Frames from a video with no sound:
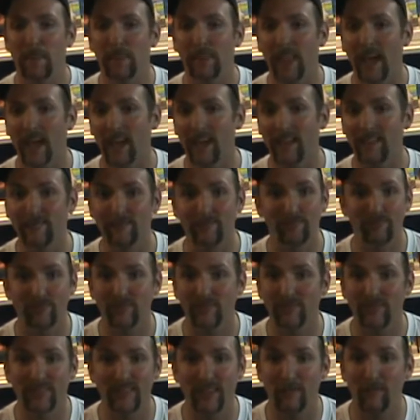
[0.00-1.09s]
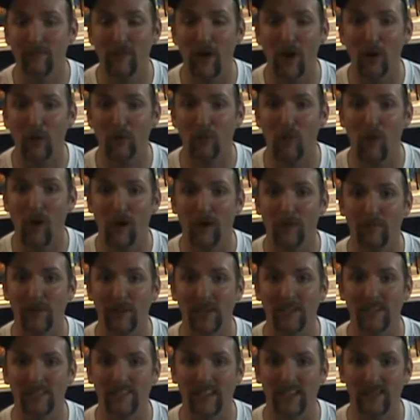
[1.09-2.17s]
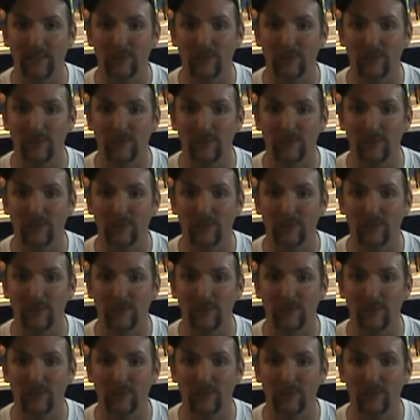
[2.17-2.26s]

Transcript: that they foul the water because they